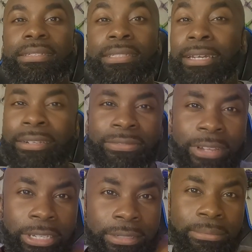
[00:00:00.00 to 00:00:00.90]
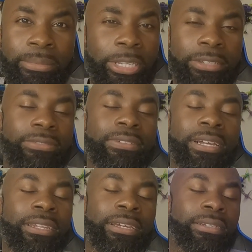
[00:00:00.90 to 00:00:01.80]
It's not gonna make you
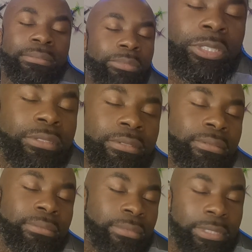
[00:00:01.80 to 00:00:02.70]
fly like Mr.